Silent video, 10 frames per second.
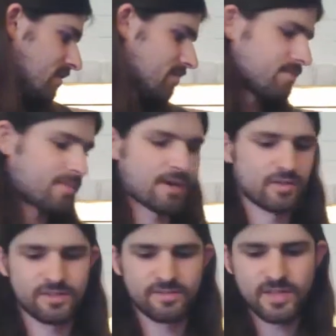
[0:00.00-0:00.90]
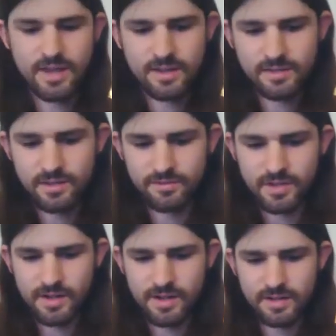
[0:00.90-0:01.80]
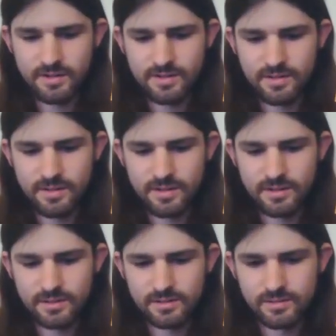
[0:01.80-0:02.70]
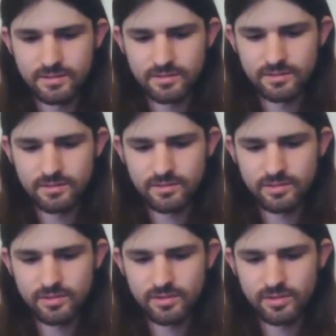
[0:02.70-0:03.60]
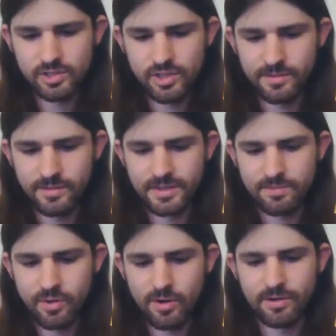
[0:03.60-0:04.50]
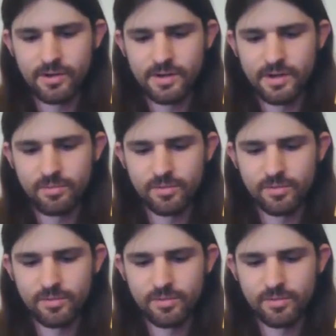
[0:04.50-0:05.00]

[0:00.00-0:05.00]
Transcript: Powers of 10, you've got Shawn Lane partnering up with